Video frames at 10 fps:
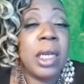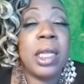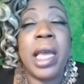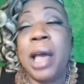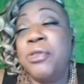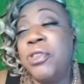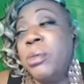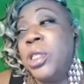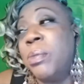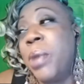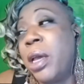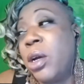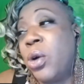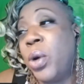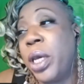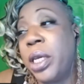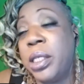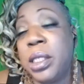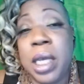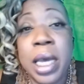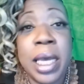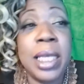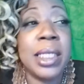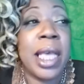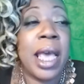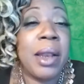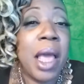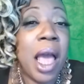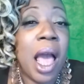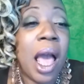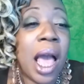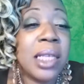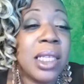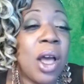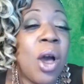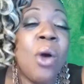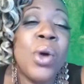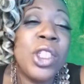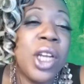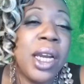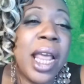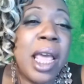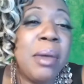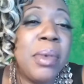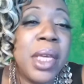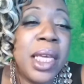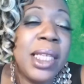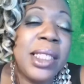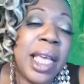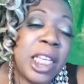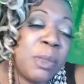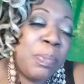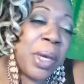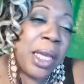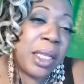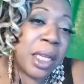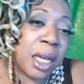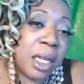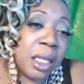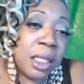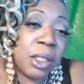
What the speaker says: The guy from Jamaica, Queens, I said, "Oh, what's your name?" He said, "It's Peter."